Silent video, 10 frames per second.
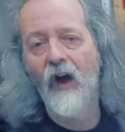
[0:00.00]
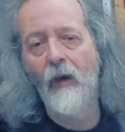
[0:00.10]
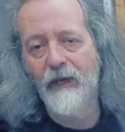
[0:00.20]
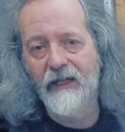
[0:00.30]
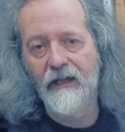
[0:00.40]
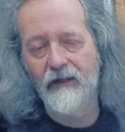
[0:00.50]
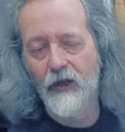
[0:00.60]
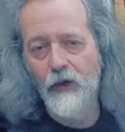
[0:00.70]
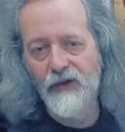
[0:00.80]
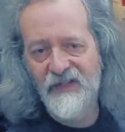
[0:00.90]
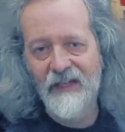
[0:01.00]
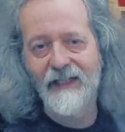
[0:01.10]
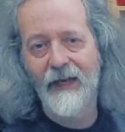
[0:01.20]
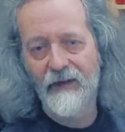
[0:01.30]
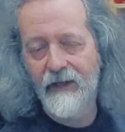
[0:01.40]
harmony kind of oozing
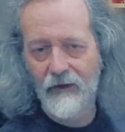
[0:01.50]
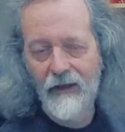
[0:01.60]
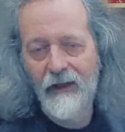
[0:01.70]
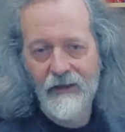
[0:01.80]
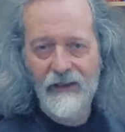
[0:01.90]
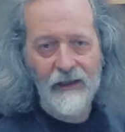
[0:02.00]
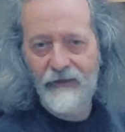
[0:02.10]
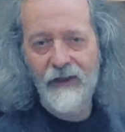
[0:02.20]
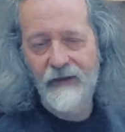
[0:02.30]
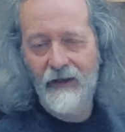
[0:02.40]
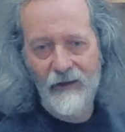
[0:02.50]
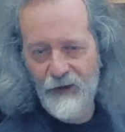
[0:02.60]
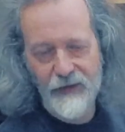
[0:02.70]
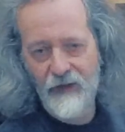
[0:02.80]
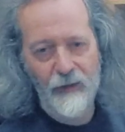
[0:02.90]
downhill. You'll have heard that in
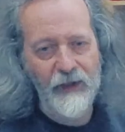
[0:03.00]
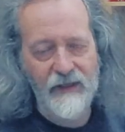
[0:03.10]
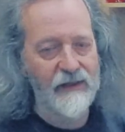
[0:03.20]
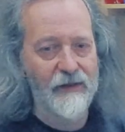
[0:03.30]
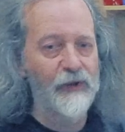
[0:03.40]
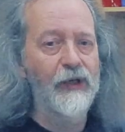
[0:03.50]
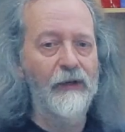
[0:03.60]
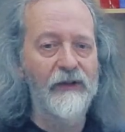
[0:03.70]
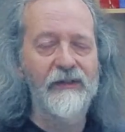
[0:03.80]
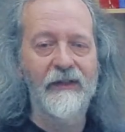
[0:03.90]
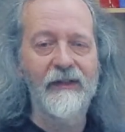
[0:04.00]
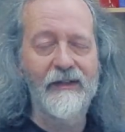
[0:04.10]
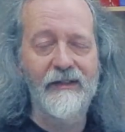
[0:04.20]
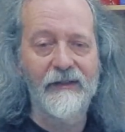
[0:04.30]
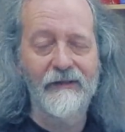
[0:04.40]
lots of other pieces, I'm sure. It's
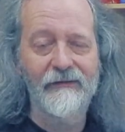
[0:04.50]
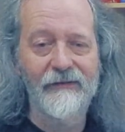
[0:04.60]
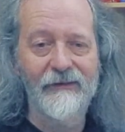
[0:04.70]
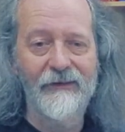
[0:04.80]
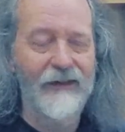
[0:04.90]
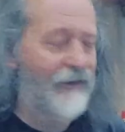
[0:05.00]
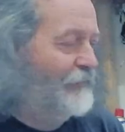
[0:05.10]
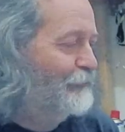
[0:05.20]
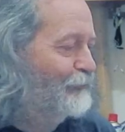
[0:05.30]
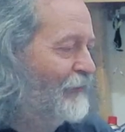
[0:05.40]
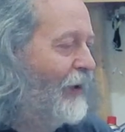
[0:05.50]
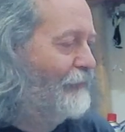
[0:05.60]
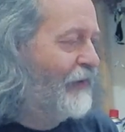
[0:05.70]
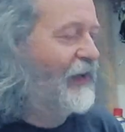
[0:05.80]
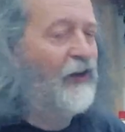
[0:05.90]
a
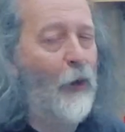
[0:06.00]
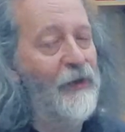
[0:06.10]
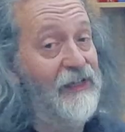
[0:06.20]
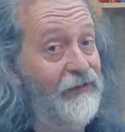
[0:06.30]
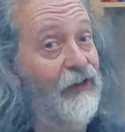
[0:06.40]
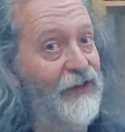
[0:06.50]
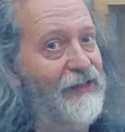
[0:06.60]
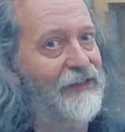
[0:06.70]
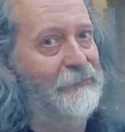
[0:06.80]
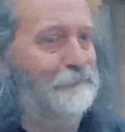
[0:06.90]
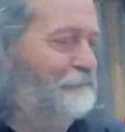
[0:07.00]
fairly common device.